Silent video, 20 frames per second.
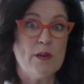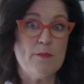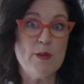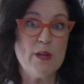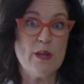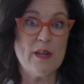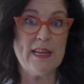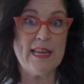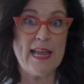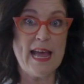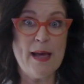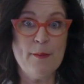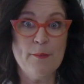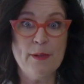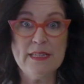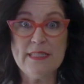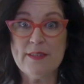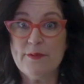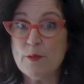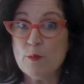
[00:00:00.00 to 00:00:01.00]
community hub
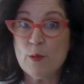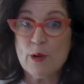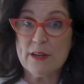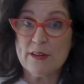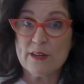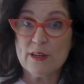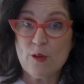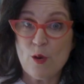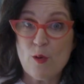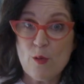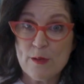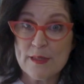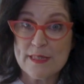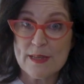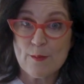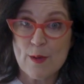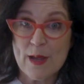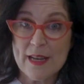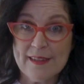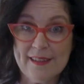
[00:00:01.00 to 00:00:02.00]
because if you wanted to call
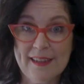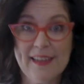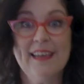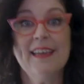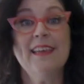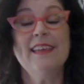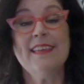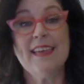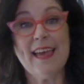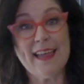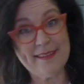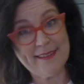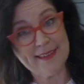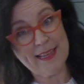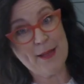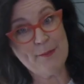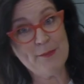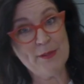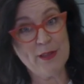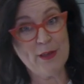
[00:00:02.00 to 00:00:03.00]
someone, you had to
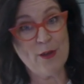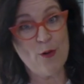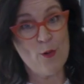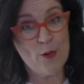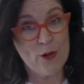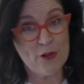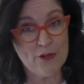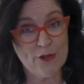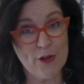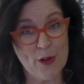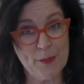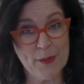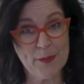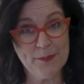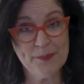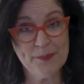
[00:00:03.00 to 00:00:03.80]
come to the corner shop.